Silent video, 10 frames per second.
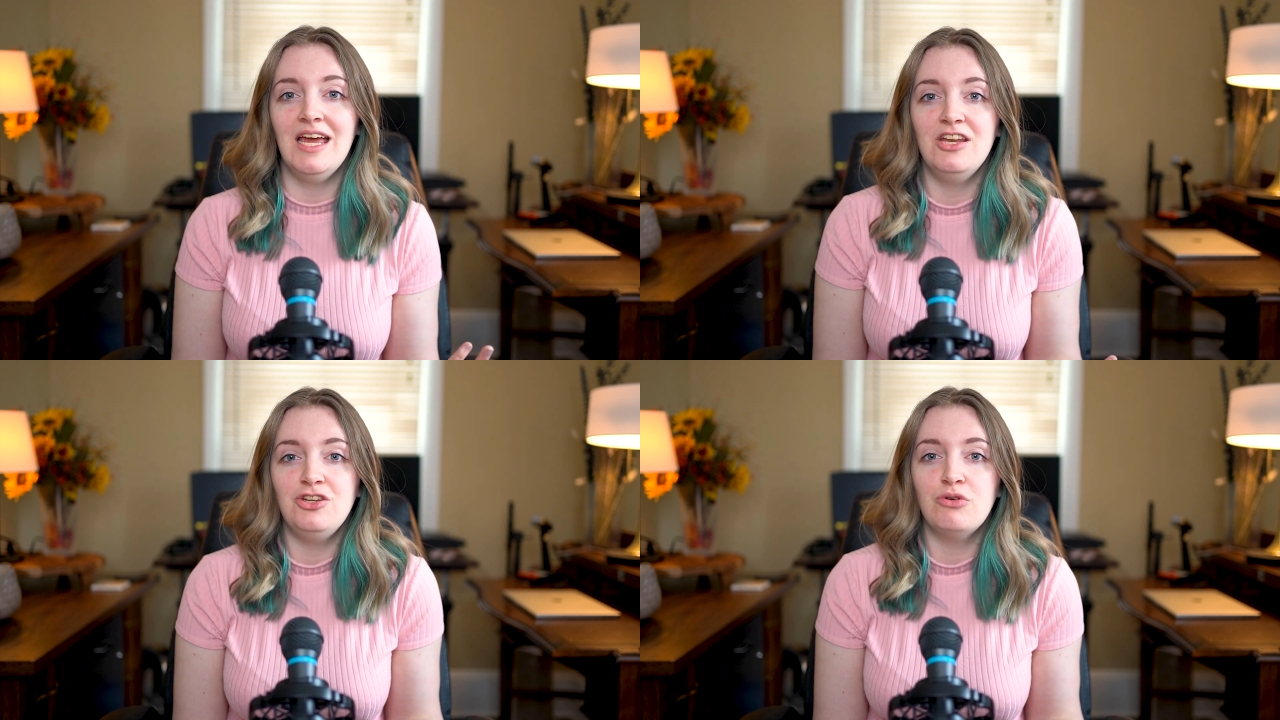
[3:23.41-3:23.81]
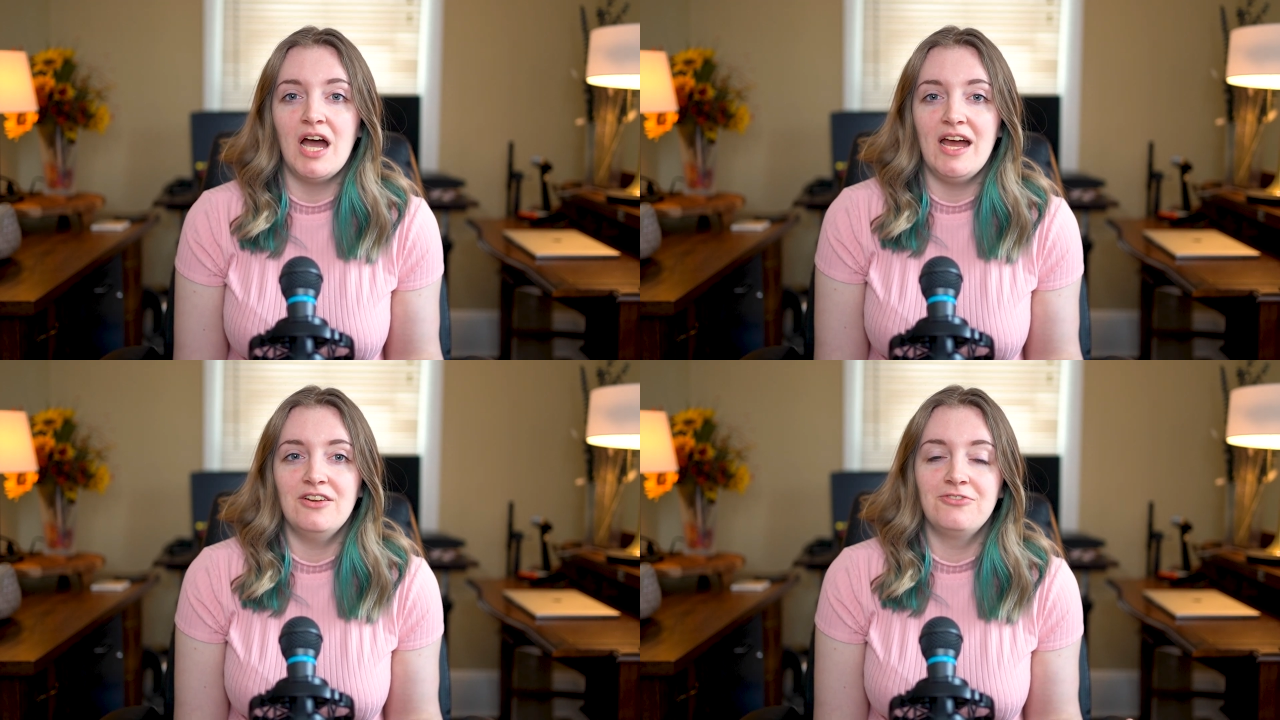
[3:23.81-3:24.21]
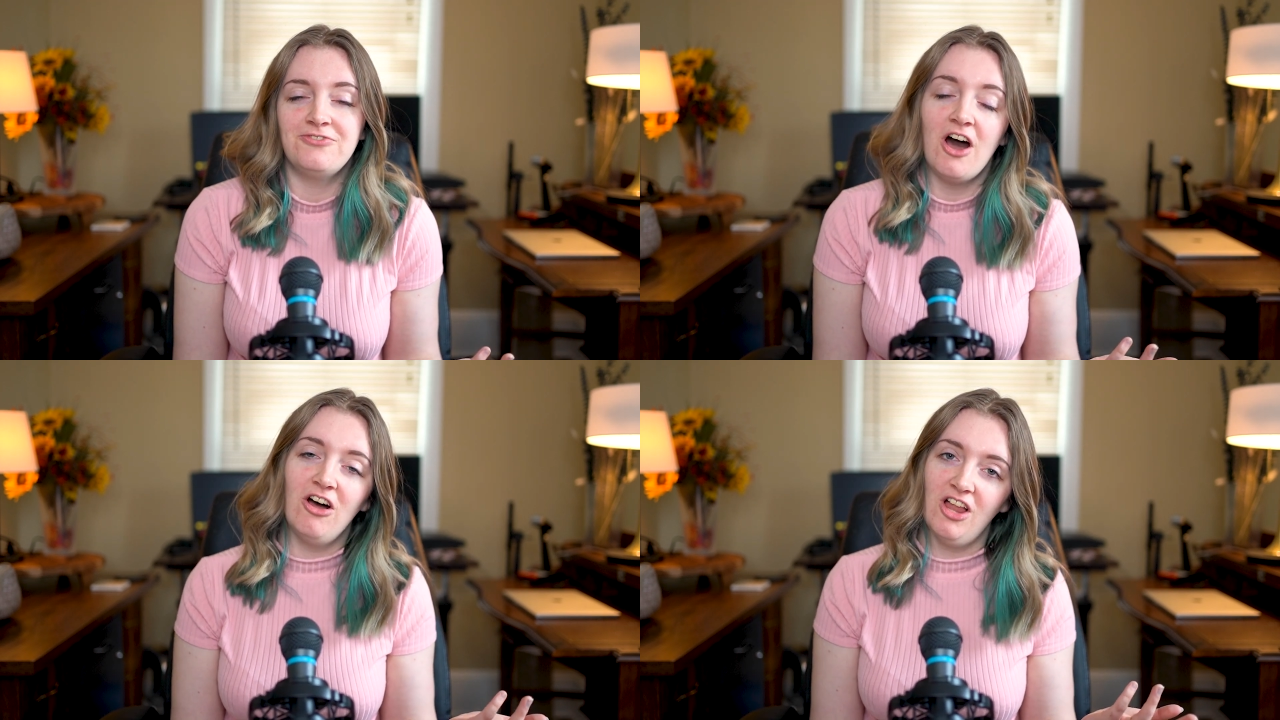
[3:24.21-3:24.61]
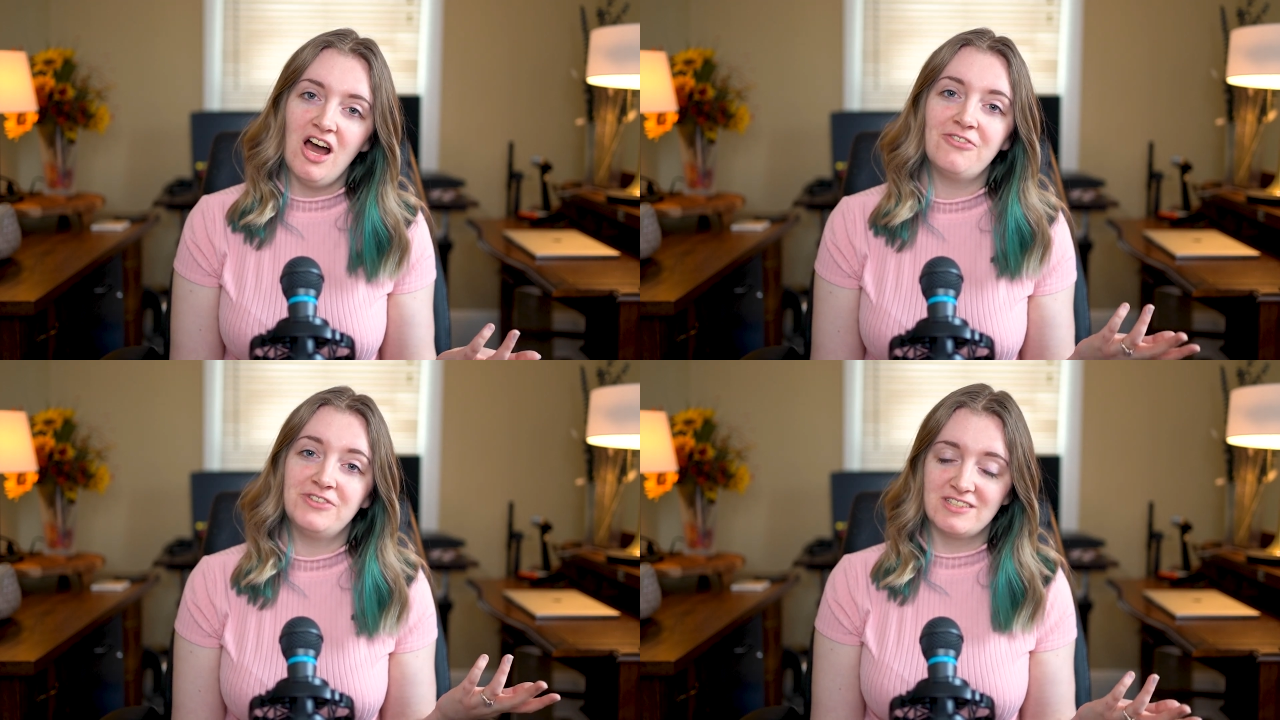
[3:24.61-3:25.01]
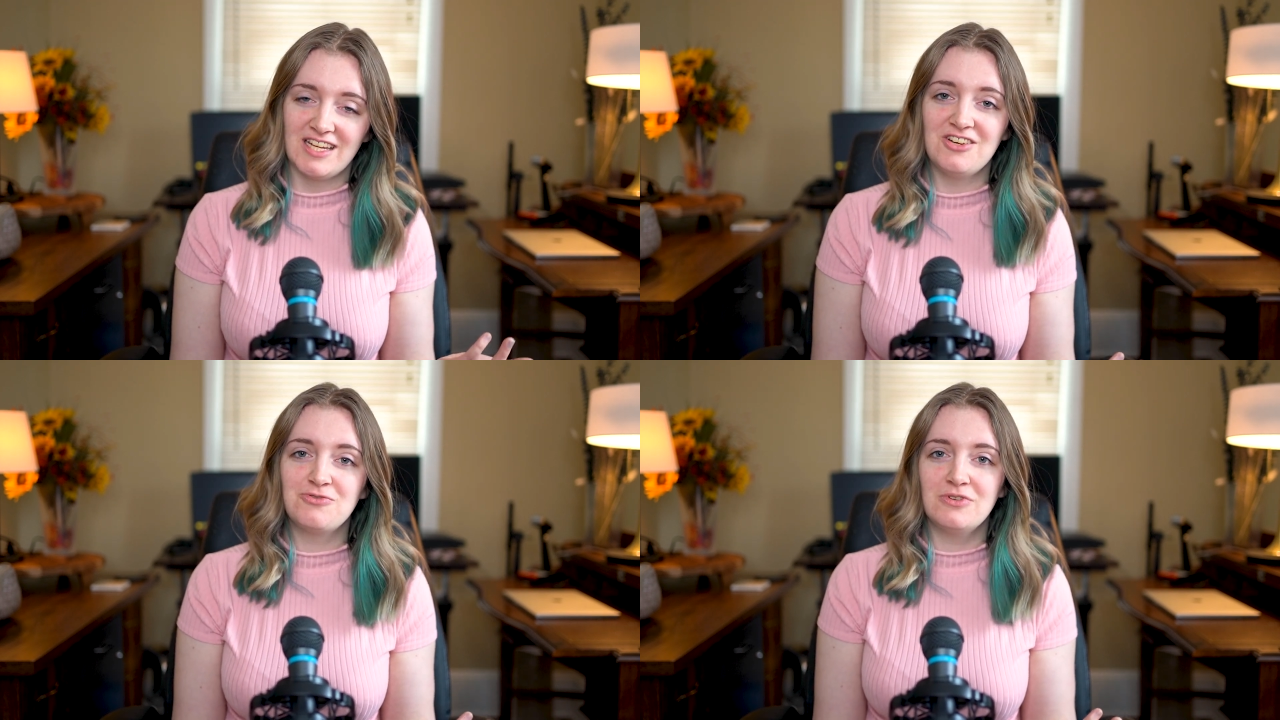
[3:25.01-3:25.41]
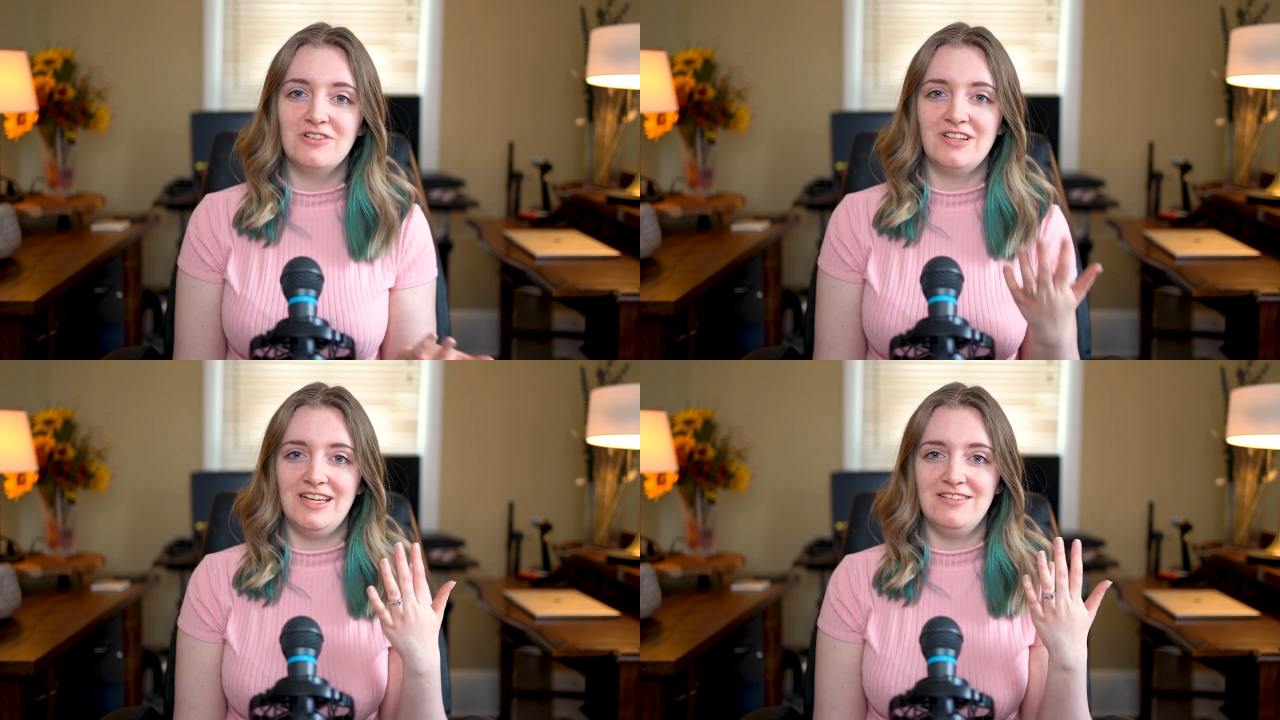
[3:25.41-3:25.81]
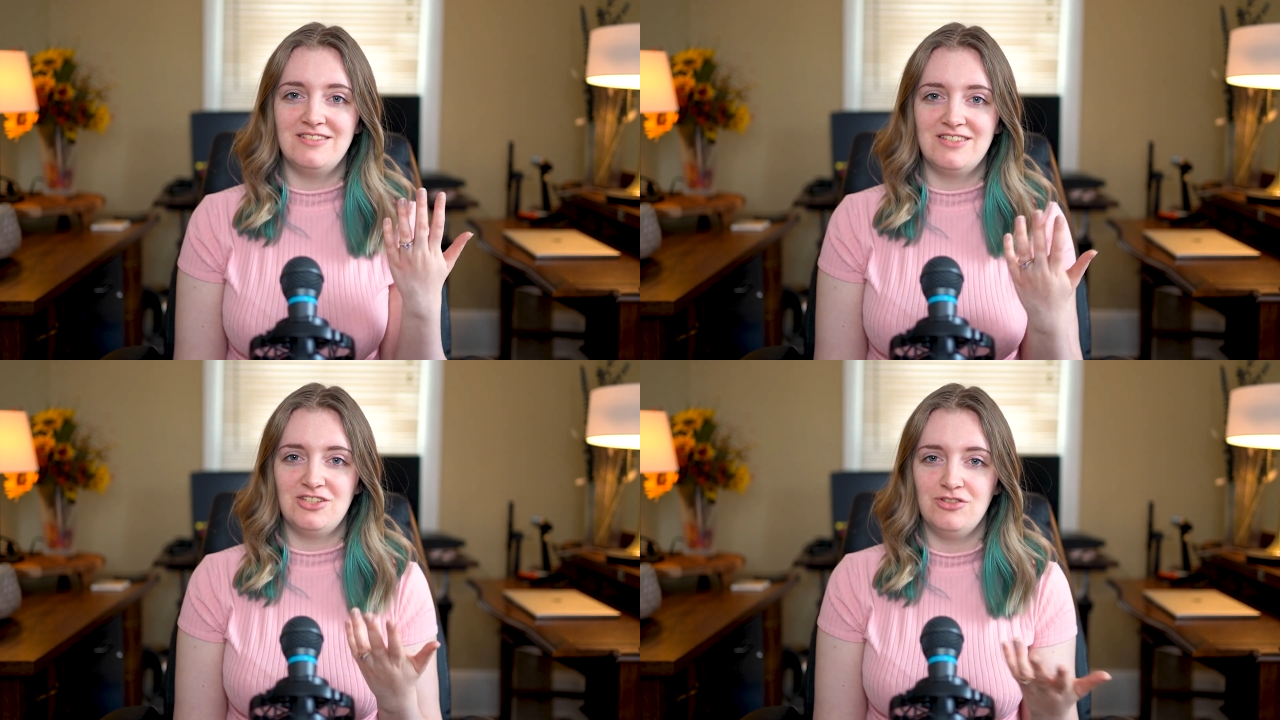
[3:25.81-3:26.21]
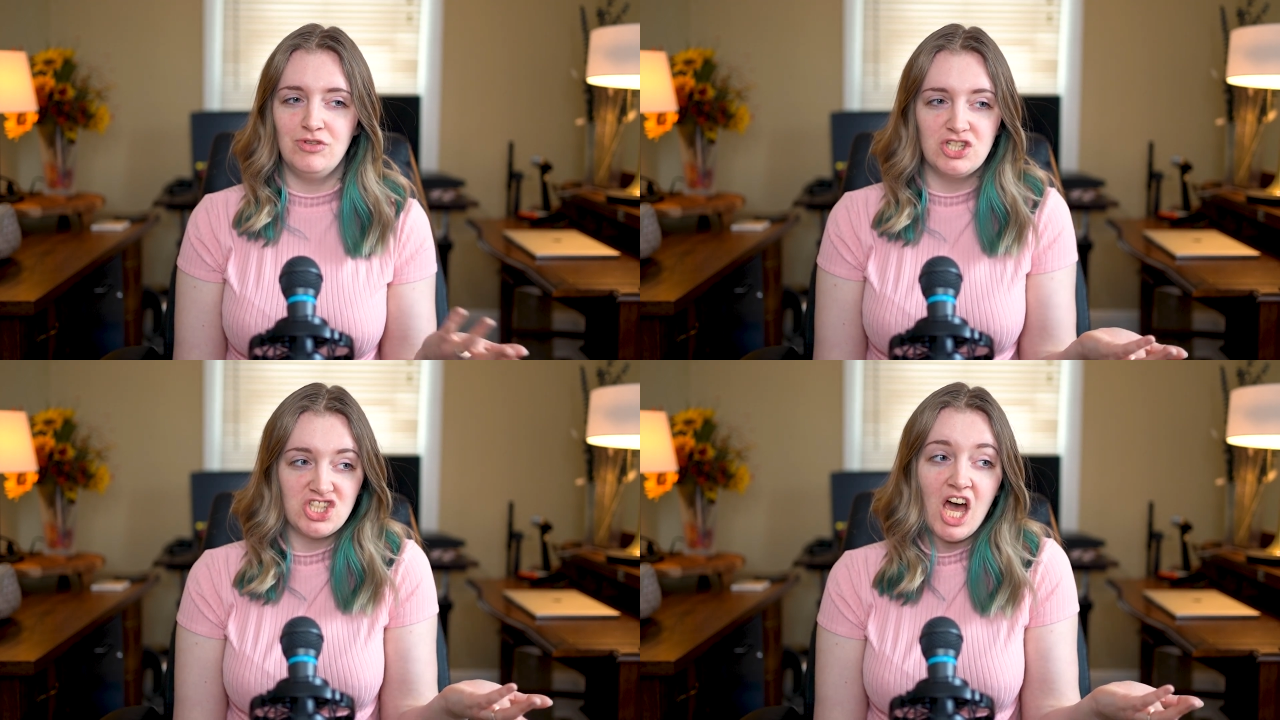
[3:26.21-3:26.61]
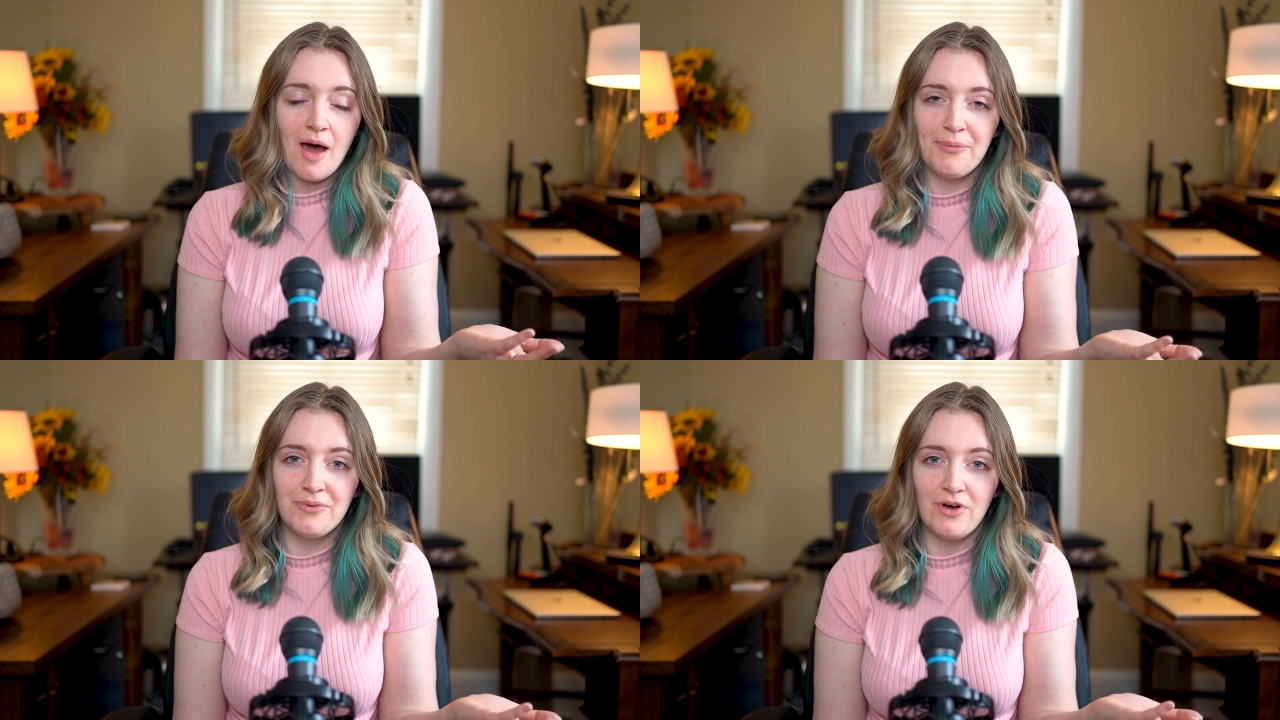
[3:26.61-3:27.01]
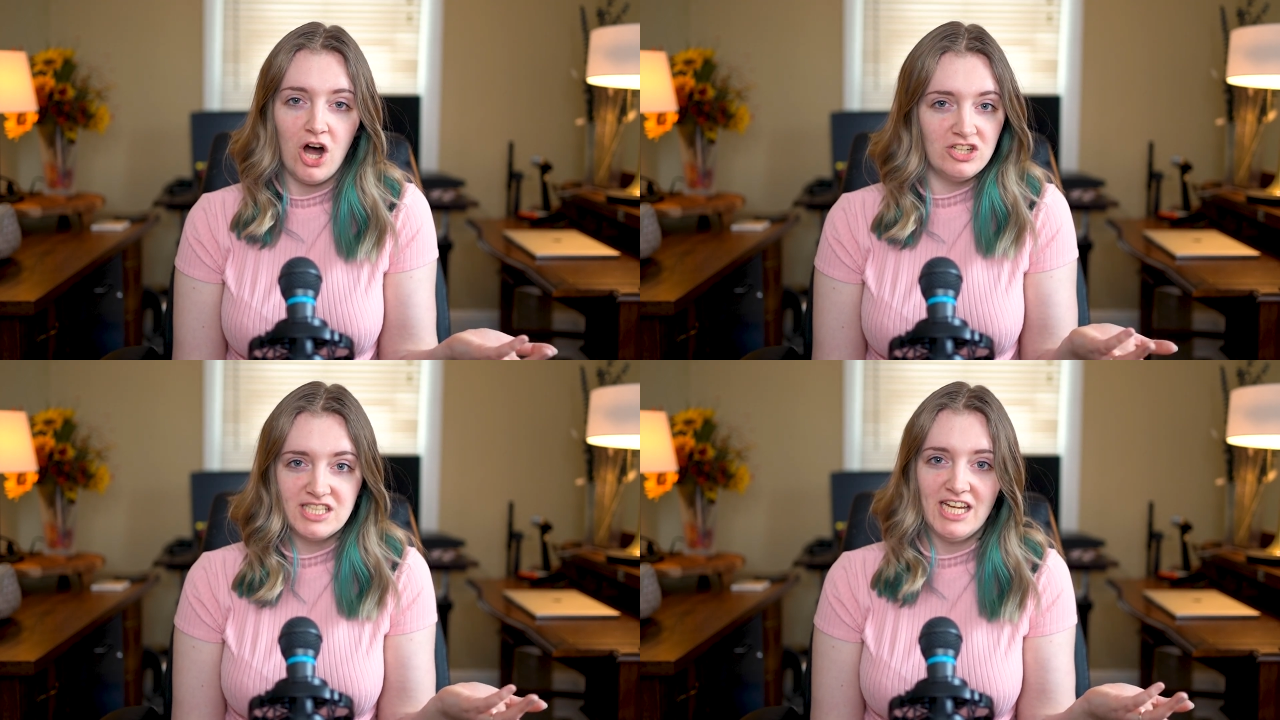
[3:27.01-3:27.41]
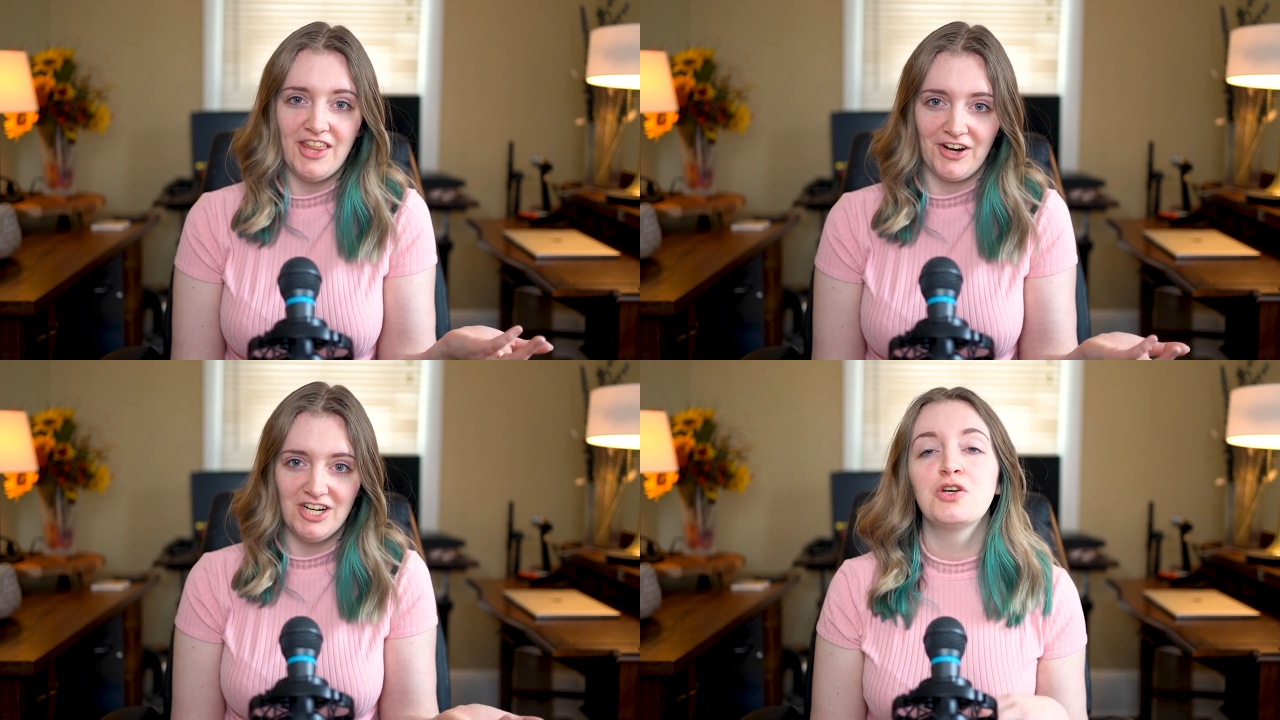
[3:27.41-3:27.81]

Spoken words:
and you kind of fall off the schedule and you stop altogether.